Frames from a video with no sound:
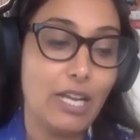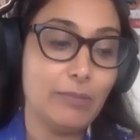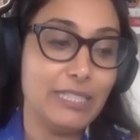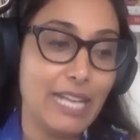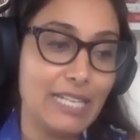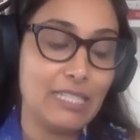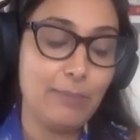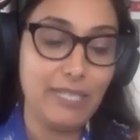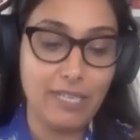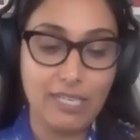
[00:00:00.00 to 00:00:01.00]
And that
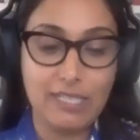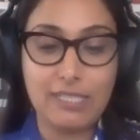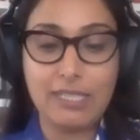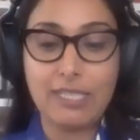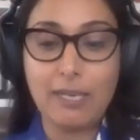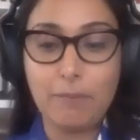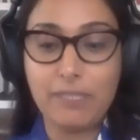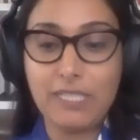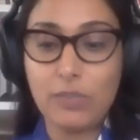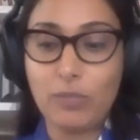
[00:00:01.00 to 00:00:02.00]
is because the
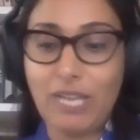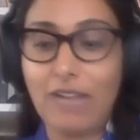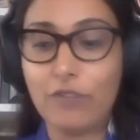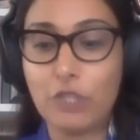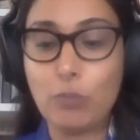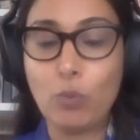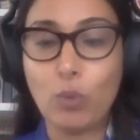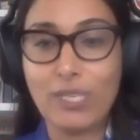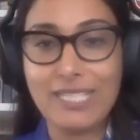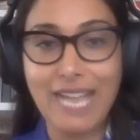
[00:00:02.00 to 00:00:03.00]
companies would have to
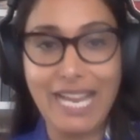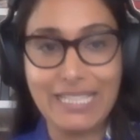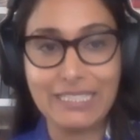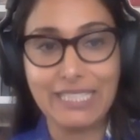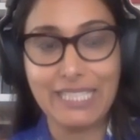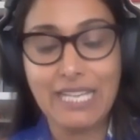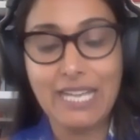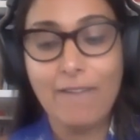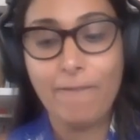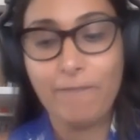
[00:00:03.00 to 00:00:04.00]
more tightly
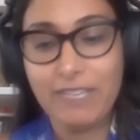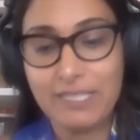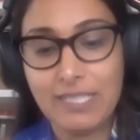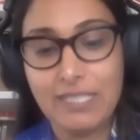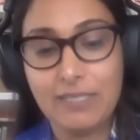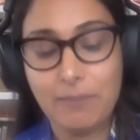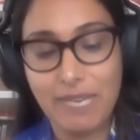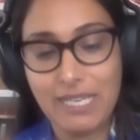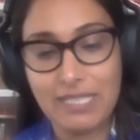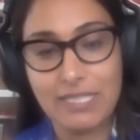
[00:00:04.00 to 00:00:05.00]
fit
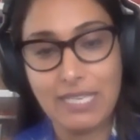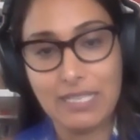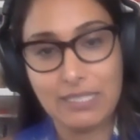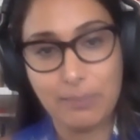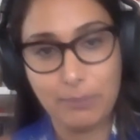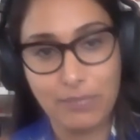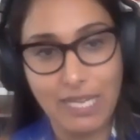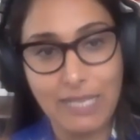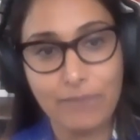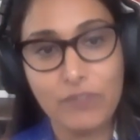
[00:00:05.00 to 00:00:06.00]
demand and
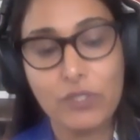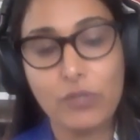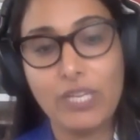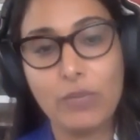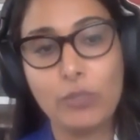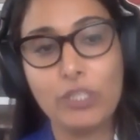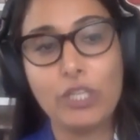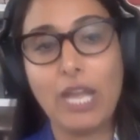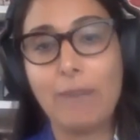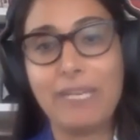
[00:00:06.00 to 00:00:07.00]
supply. So they
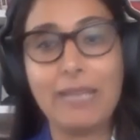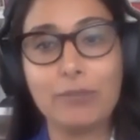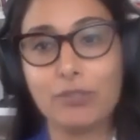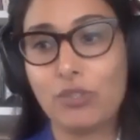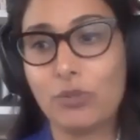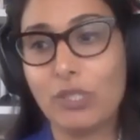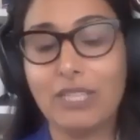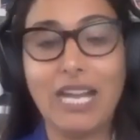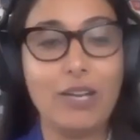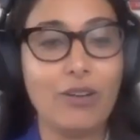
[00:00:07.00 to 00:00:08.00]
wouldn't be able to
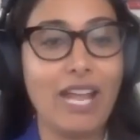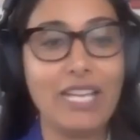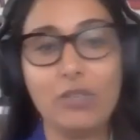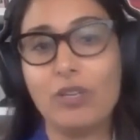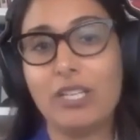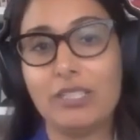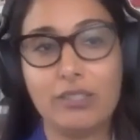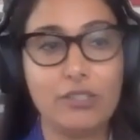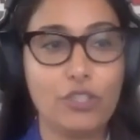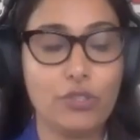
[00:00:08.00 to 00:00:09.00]
allow
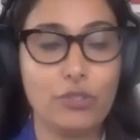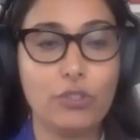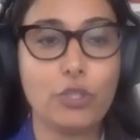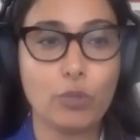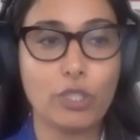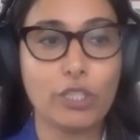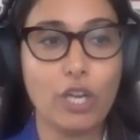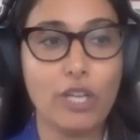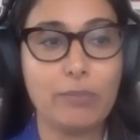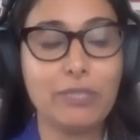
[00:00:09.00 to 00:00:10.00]
anyone to
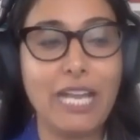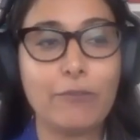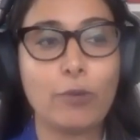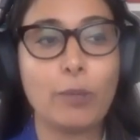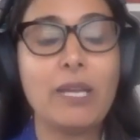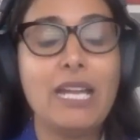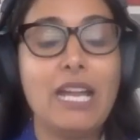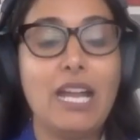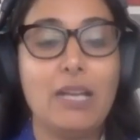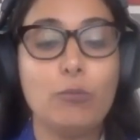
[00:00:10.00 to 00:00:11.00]
work on the platform,
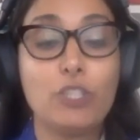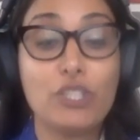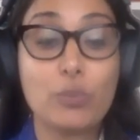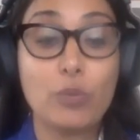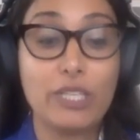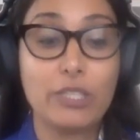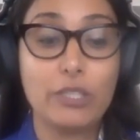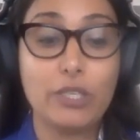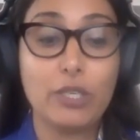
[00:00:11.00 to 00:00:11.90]
which is what